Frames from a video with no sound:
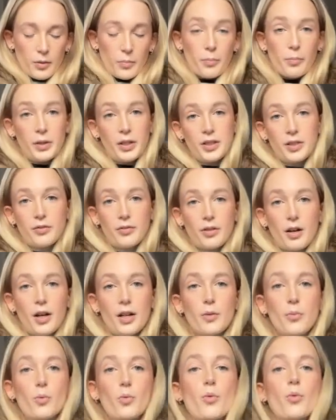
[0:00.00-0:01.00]
But it's
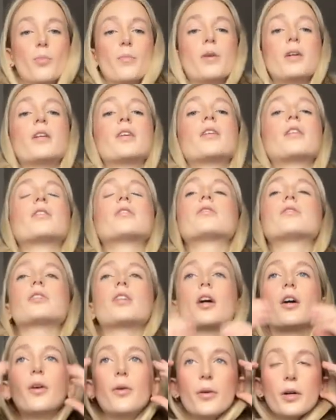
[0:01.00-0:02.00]
very warm,
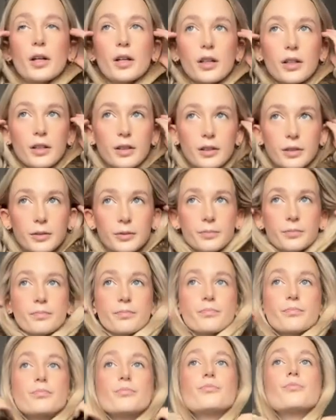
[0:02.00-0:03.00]
so
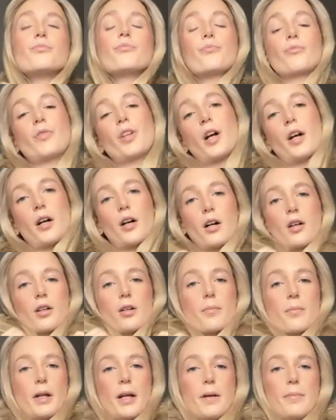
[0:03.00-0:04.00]
I can't
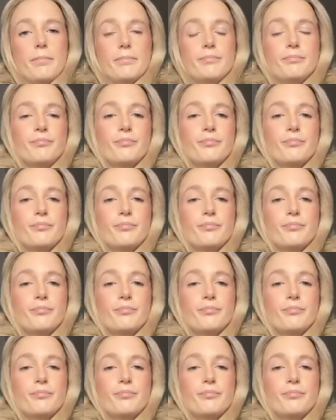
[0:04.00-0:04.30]
complain.